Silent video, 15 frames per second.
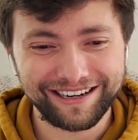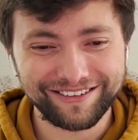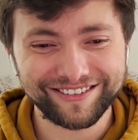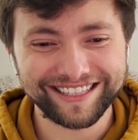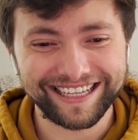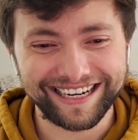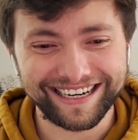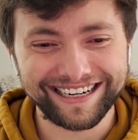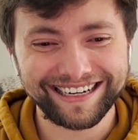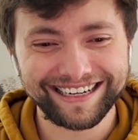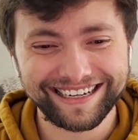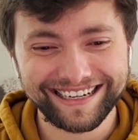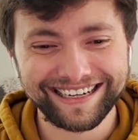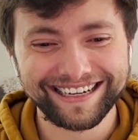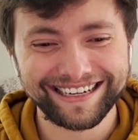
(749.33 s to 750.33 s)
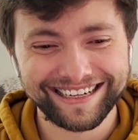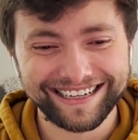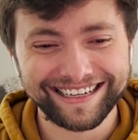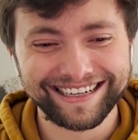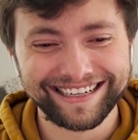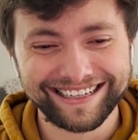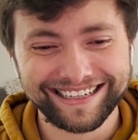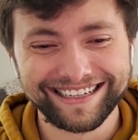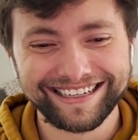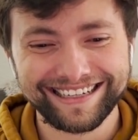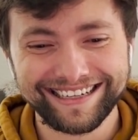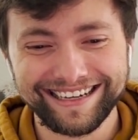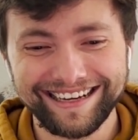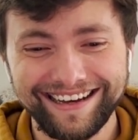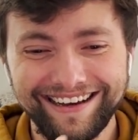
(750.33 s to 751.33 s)
over there.
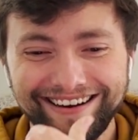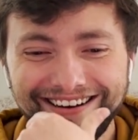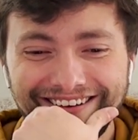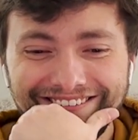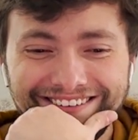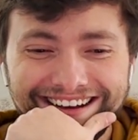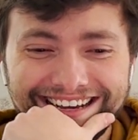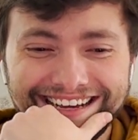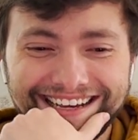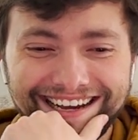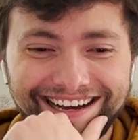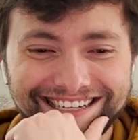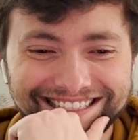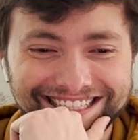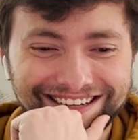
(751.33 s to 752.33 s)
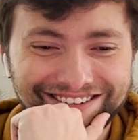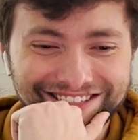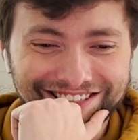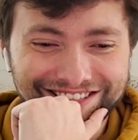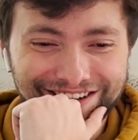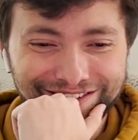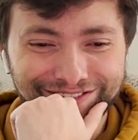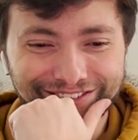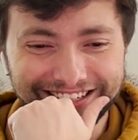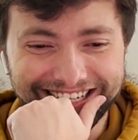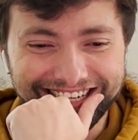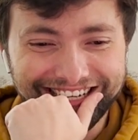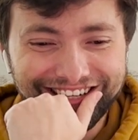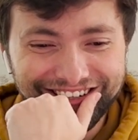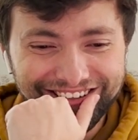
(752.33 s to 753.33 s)
Oh my gosh, that was so freaking
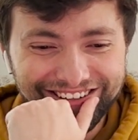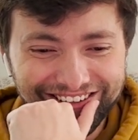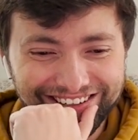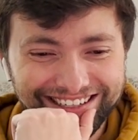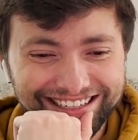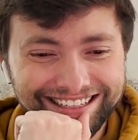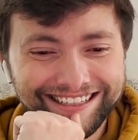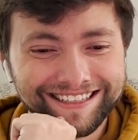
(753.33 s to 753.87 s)
cool.